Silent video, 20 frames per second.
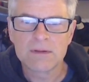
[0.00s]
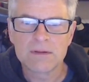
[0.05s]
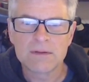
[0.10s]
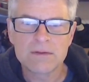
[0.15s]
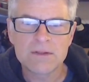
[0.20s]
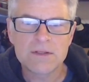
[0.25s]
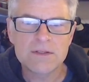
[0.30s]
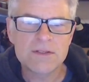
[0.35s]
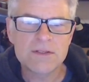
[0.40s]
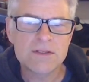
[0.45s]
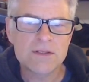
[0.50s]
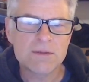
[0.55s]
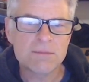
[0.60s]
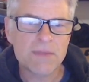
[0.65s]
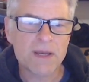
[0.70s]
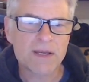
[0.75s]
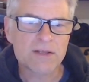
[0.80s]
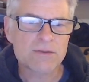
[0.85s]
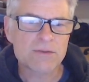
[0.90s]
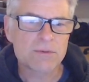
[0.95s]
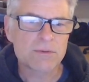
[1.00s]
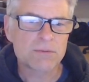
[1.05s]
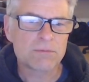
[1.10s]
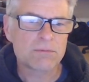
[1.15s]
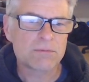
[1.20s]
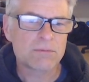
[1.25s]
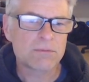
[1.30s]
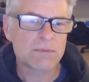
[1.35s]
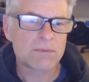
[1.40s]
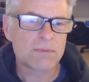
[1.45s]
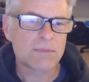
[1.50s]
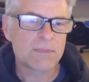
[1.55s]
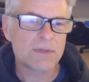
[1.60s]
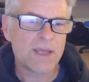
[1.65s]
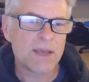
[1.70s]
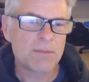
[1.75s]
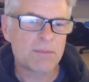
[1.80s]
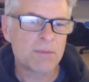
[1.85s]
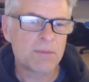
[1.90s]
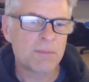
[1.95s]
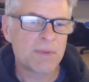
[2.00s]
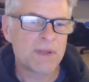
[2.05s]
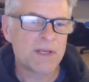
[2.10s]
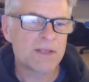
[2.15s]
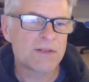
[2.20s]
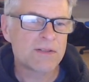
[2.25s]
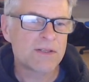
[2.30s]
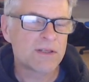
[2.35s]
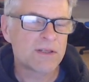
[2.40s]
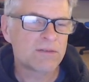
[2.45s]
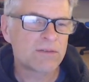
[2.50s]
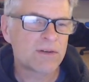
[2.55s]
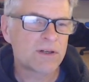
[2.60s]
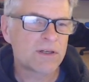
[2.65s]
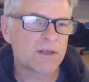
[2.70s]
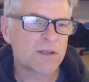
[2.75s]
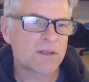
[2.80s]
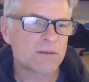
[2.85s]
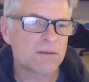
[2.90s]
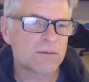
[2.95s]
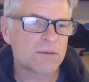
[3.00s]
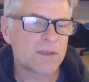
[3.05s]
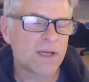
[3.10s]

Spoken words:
This is the maximum capability of our